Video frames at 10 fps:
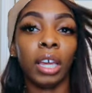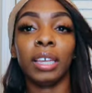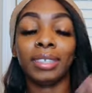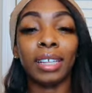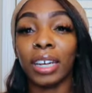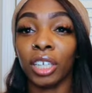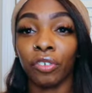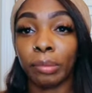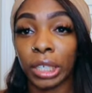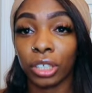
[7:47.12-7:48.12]
It's a lot of
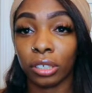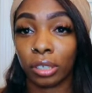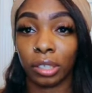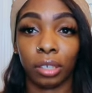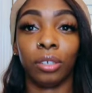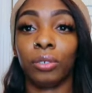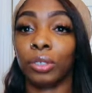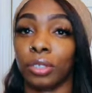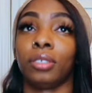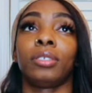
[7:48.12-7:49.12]
information in
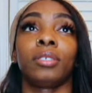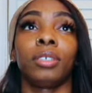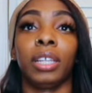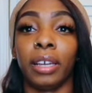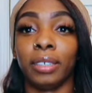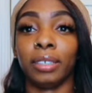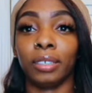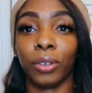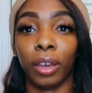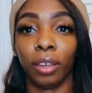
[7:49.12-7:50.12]
those classes,
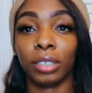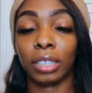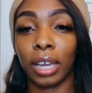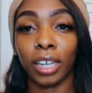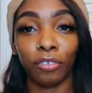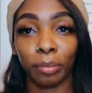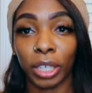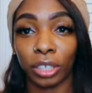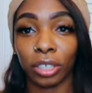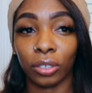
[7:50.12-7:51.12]
okay? It's a lot of
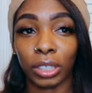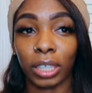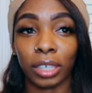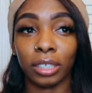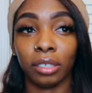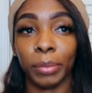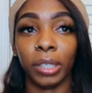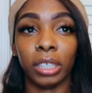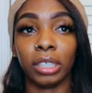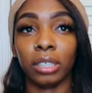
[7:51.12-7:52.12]
information in those classes, but
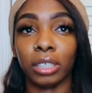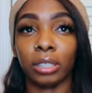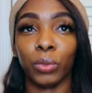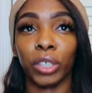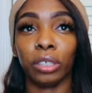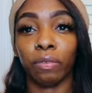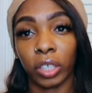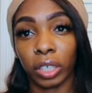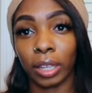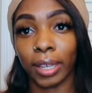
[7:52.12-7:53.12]
it's one of the
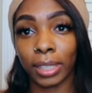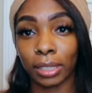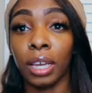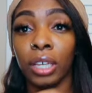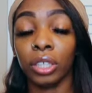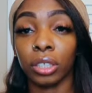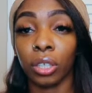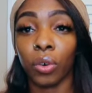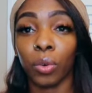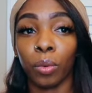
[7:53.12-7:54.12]
fun classes.
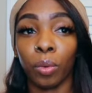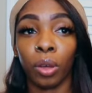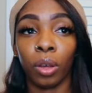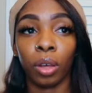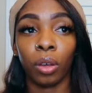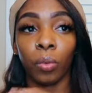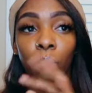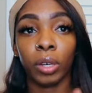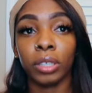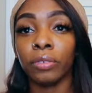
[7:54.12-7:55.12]
So
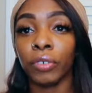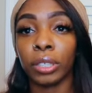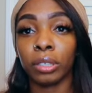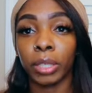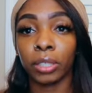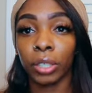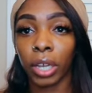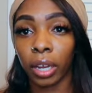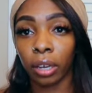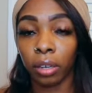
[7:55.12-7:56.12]
once first semester
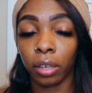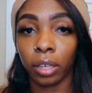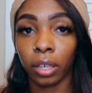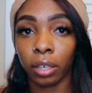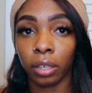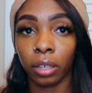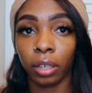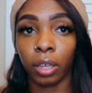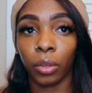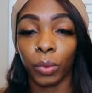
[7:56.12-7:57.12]
got done,
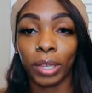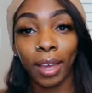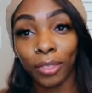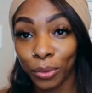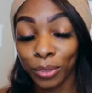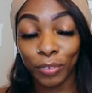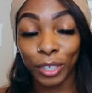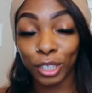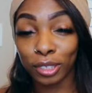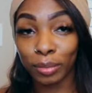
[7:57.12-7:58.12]
we got through
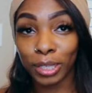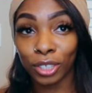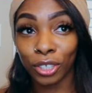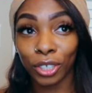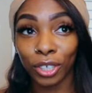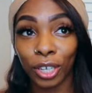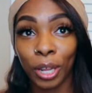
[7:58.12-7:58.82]
first semester.